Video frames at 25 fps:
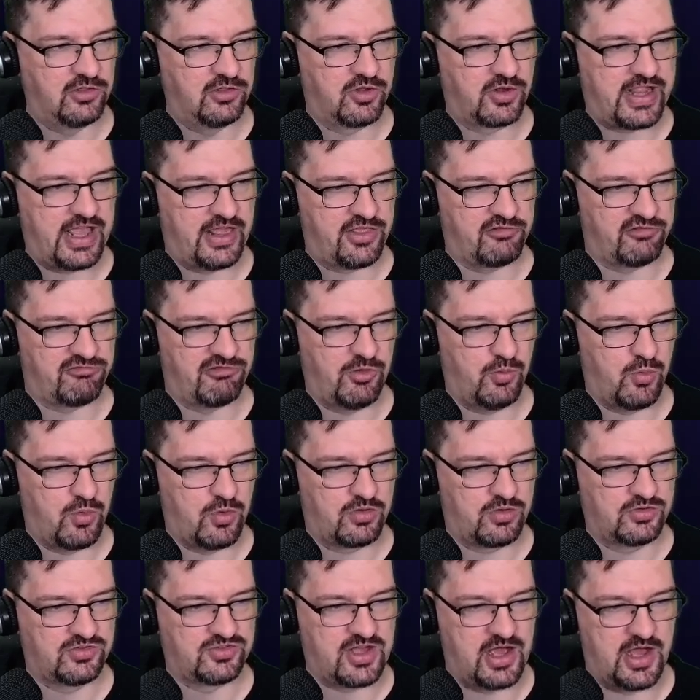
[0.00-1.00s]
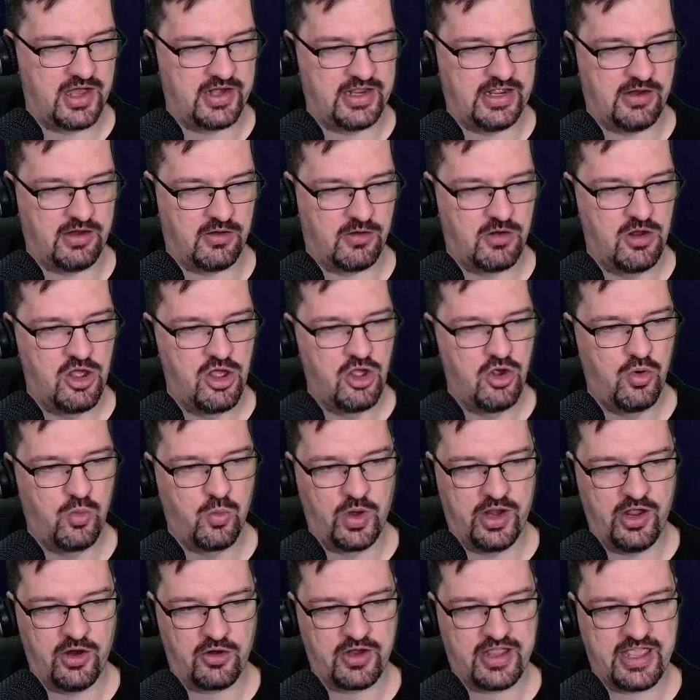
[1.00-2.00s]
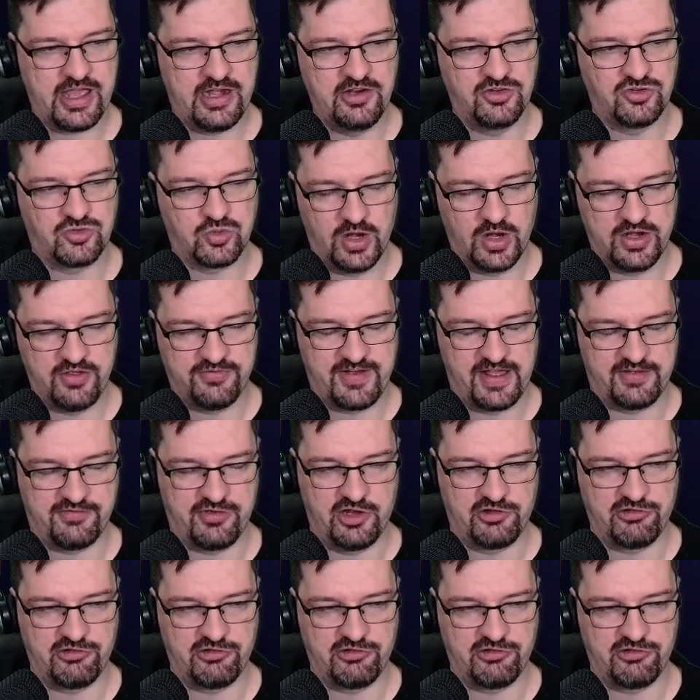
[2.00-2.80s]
at the rewards on here, we are getting 2,500.